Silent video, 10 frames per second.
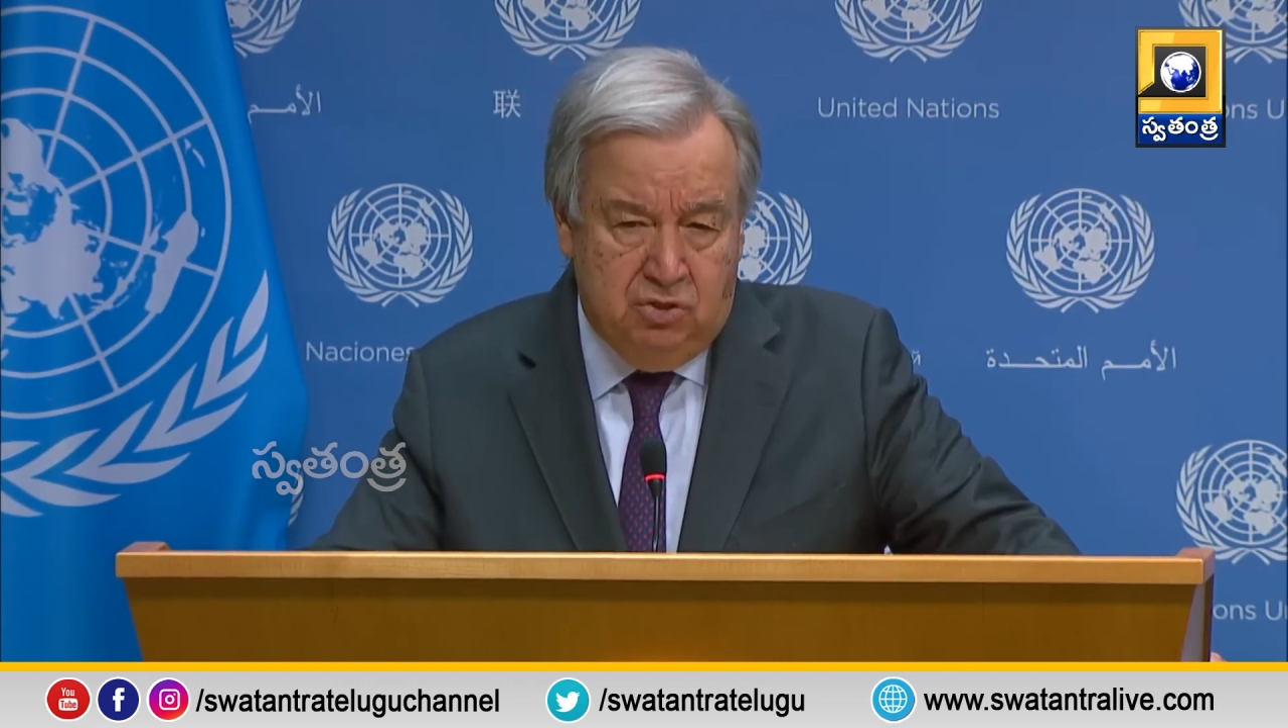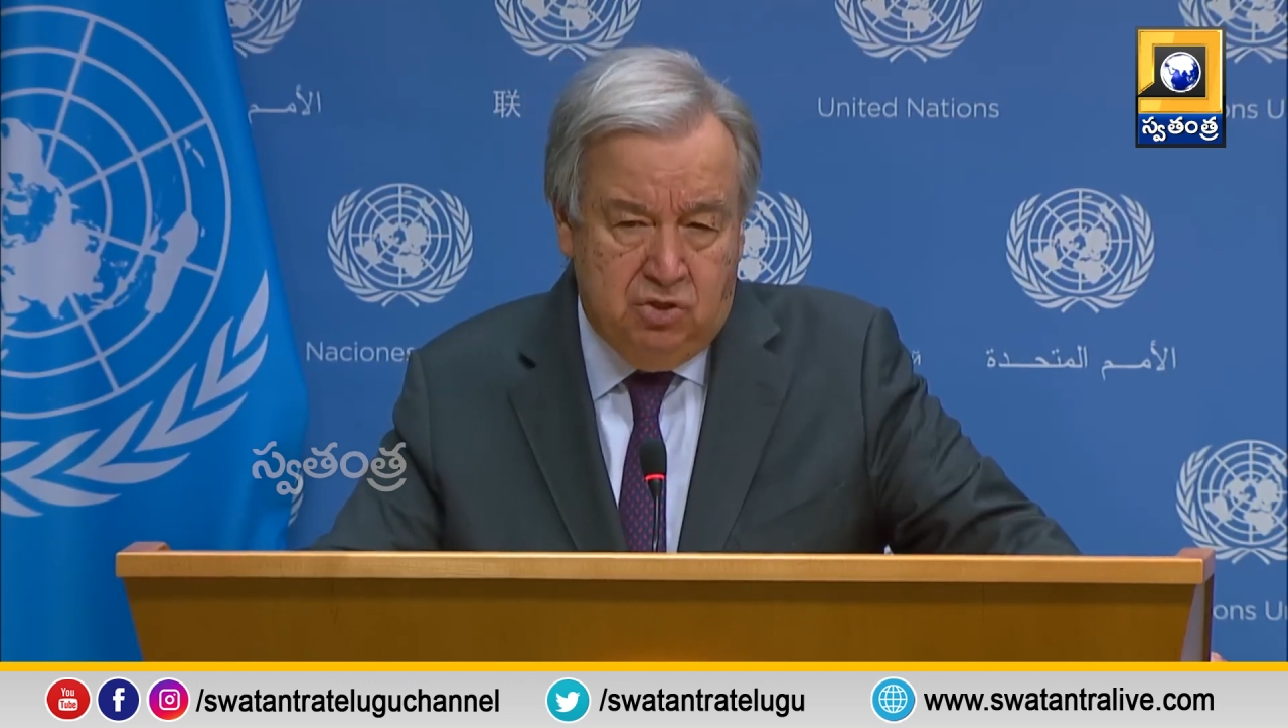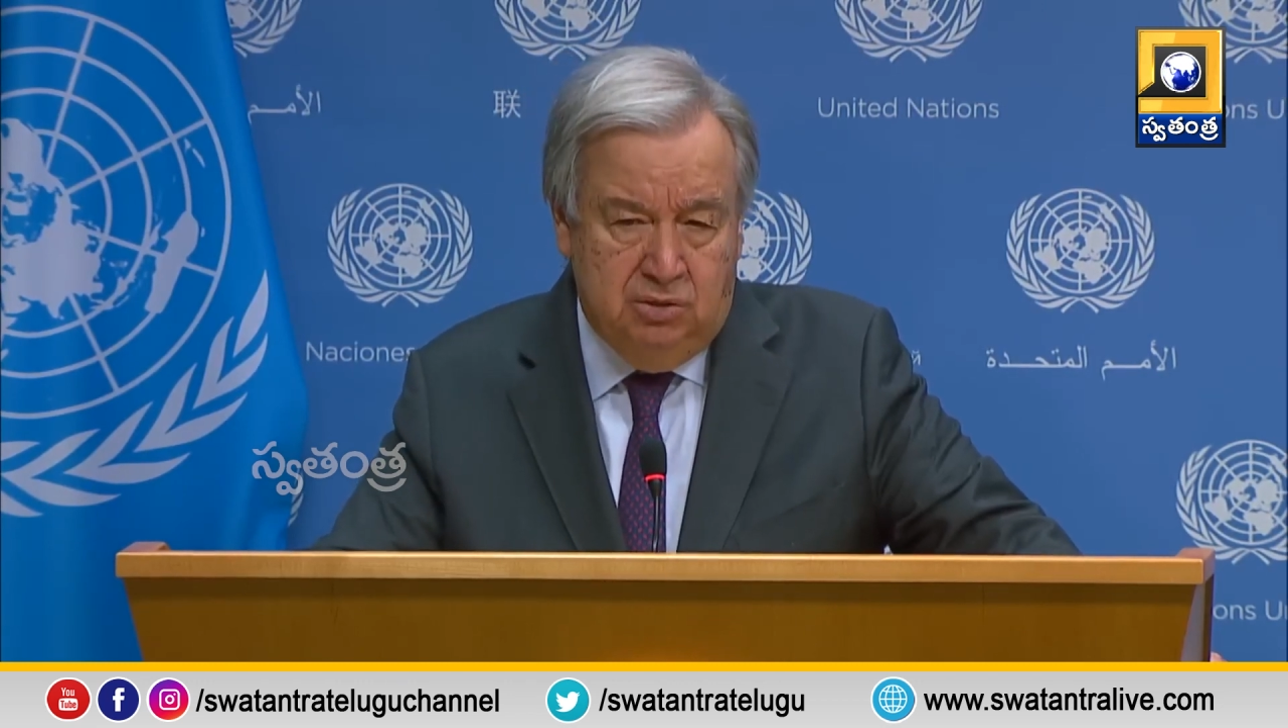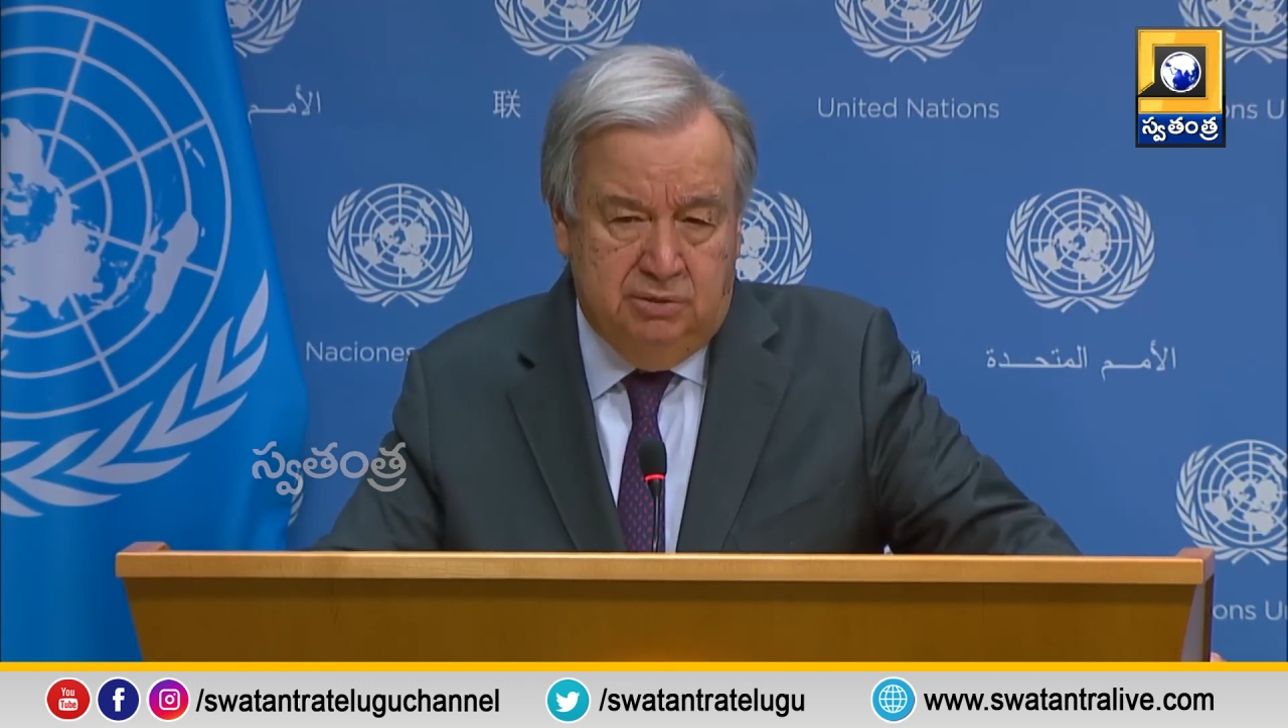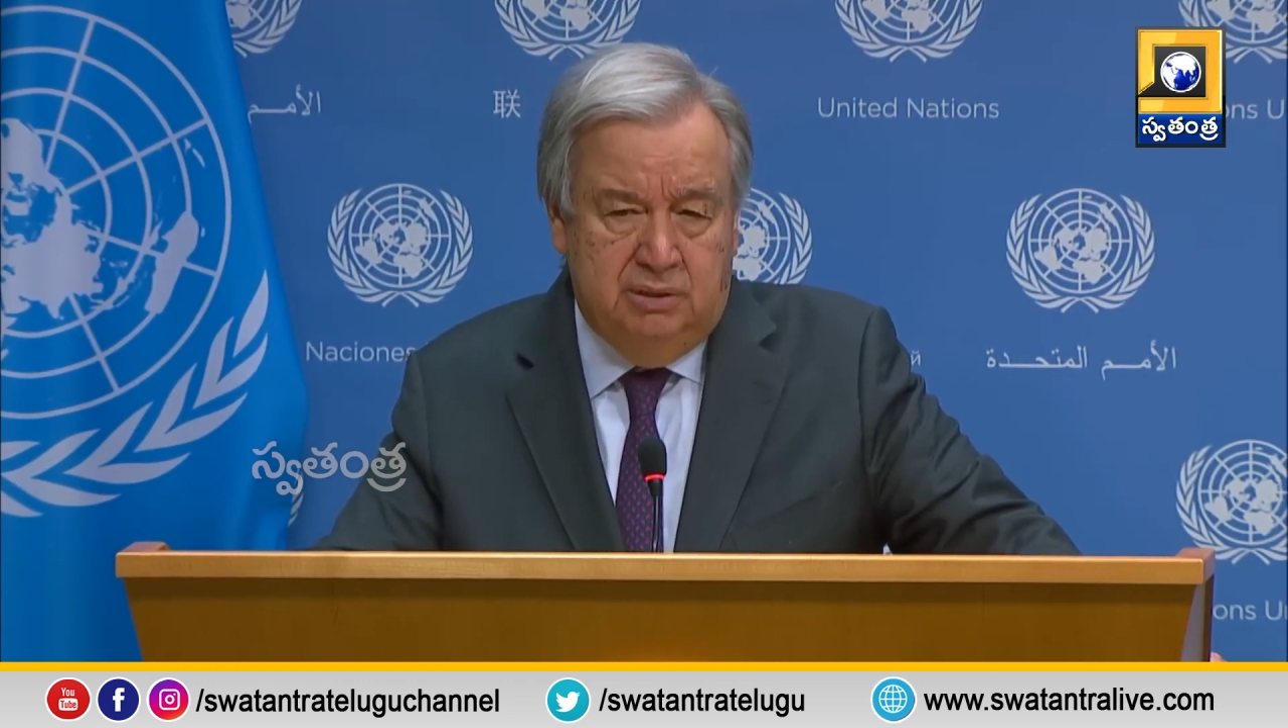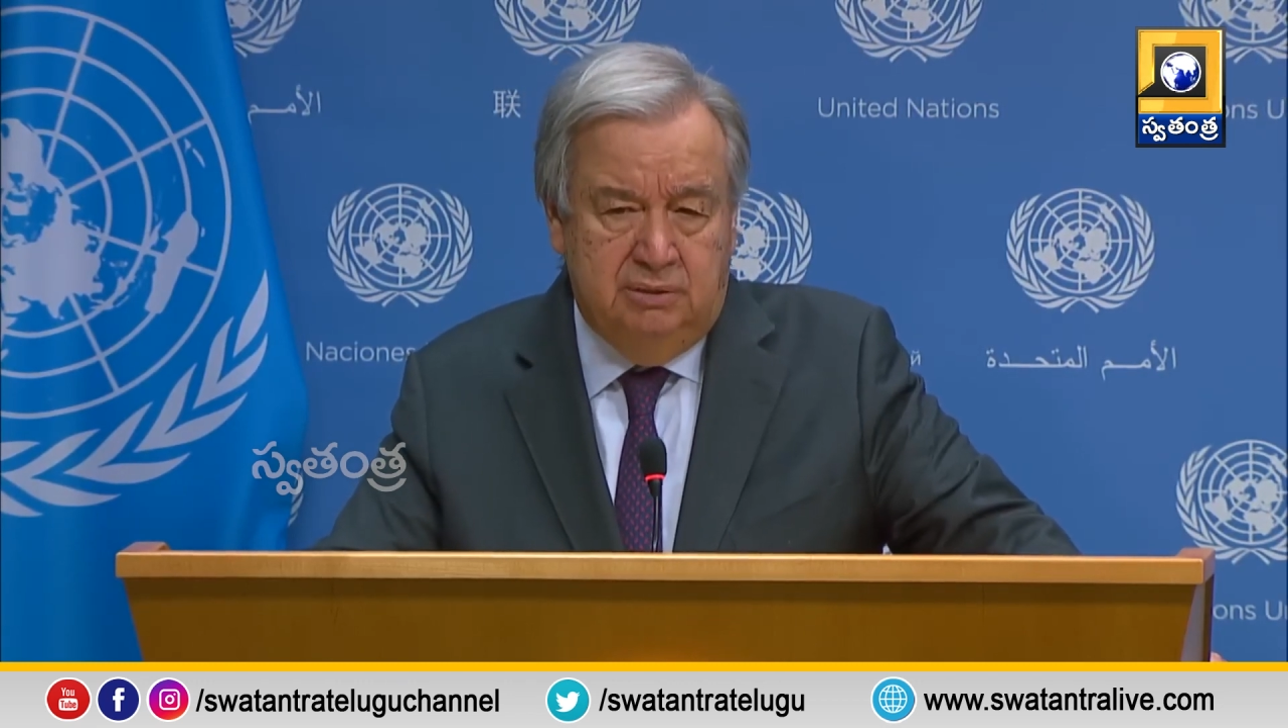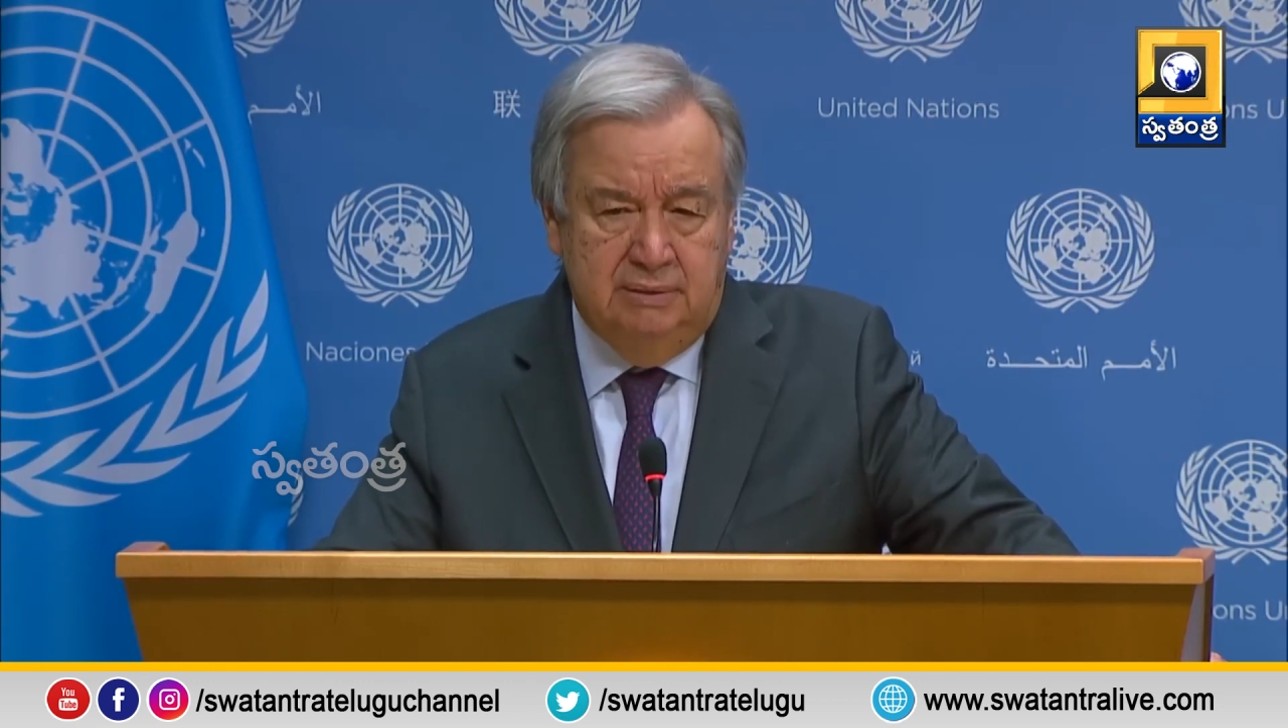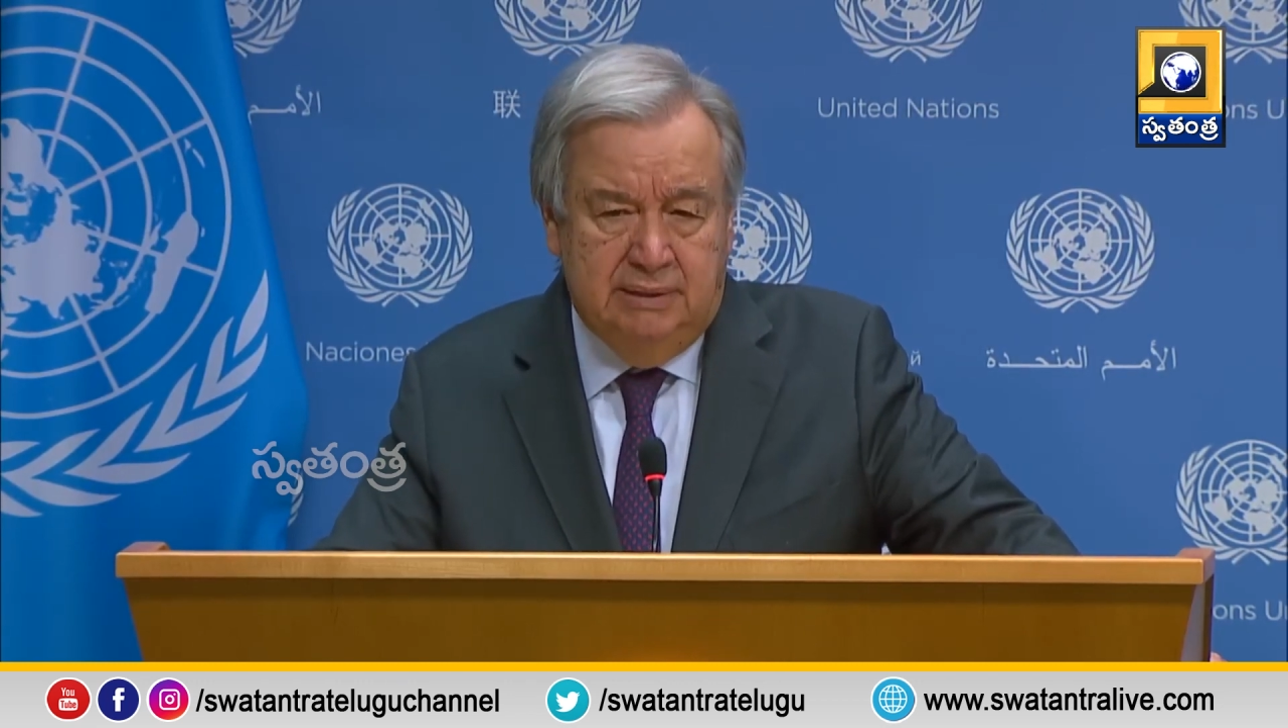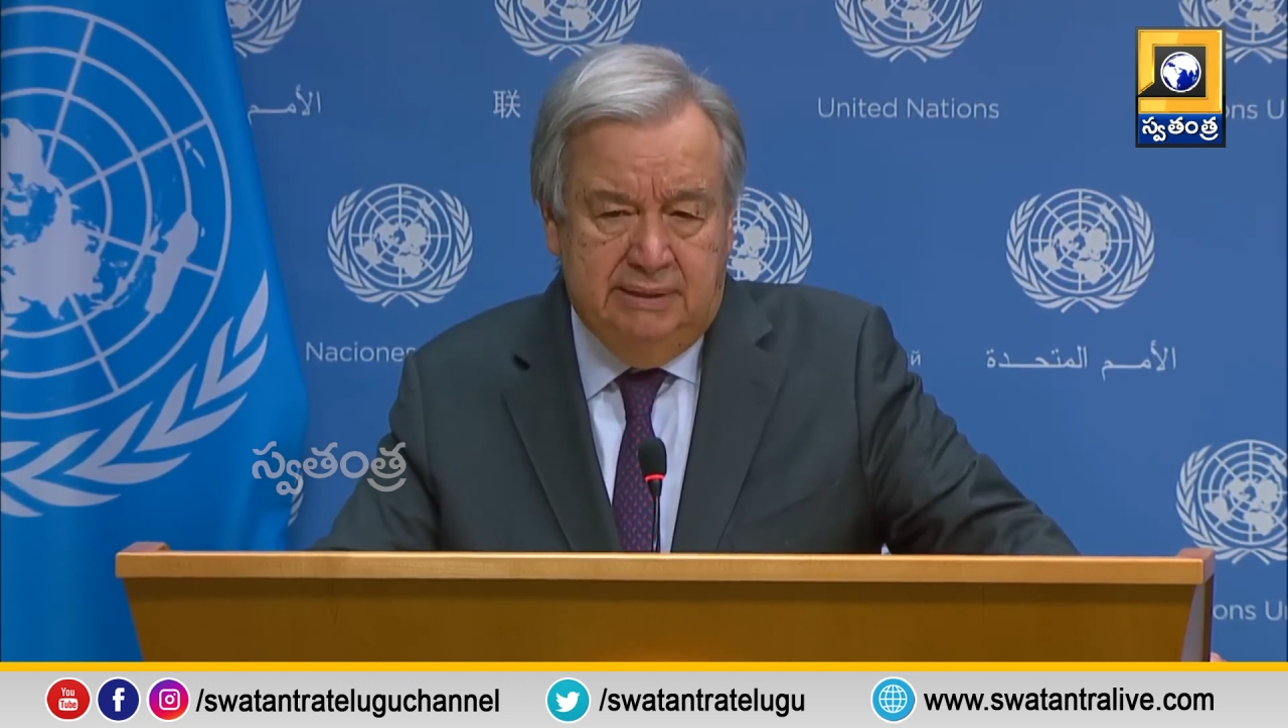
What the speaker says: and children,